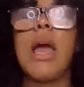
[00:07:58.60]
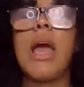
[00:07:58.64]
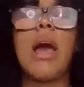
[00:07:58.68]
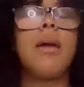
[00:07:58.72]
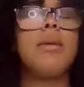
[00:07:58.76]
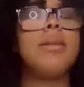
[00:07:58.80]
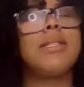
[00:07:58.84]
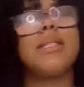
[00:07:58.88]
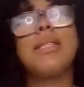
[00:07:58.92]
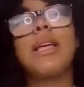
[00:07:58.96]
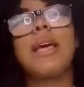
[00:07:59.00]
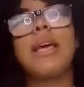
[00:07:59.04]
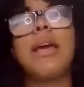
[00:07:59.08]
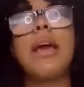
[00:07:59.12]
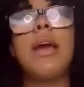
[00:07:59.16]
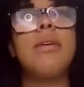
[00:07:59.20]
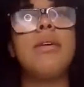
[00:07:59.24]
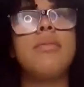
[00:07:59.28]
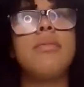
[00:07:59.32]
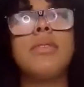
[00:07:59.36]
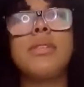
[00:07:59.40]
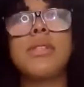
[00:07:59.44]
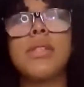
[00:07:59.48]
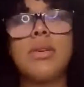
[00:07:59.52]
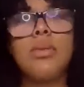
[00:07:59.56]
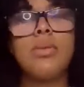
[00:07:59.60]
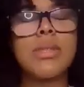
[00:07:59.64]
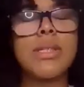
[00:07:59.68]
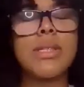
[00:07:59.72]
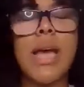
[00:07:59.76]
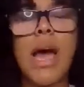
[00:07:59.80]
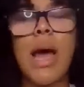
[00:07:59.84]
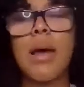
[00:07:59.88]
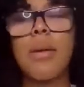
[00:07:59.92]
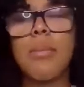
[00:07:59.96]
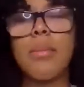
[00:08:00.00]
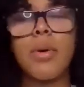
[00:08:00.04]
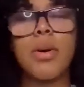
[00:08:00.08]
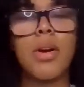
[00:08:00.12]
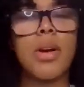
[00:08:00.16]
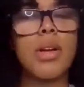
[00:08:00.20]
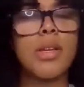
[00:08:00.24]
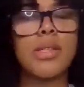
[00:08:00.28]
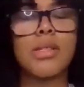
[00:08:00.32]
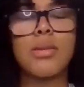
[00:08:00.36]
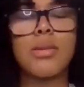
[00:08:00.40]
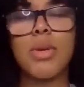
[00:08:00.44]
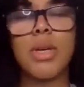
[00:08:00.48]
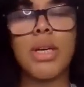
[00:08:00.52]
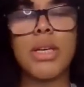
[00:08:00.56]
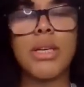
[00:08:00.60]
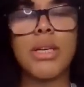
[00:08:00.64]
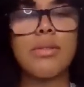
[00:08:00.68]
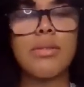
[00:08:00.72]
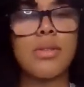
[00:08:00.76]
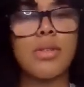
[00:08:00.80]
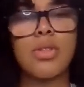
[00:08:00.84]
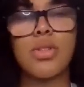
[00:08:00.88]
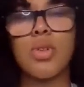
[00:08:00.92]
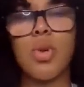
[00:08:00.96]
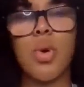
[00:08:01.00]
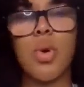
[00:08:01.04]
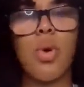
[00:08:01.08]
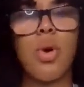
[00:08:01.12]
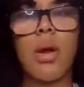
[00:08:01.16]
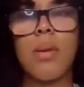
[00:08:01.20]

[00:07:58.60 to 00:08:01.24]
it's like every single time a customer leaves the store,